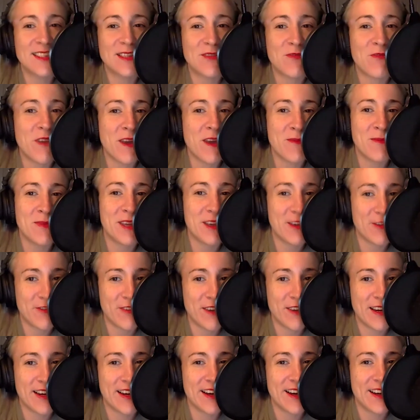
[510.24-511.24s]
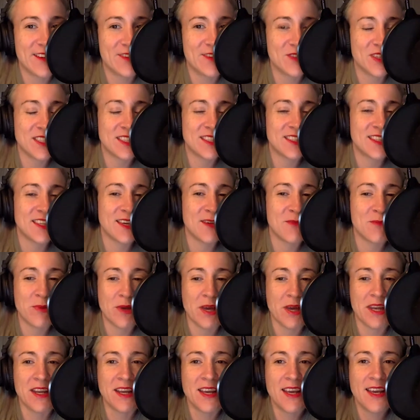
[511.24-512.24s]
a family affair, obviously,
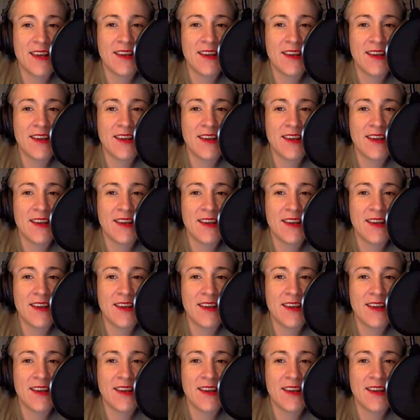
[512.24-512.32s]
but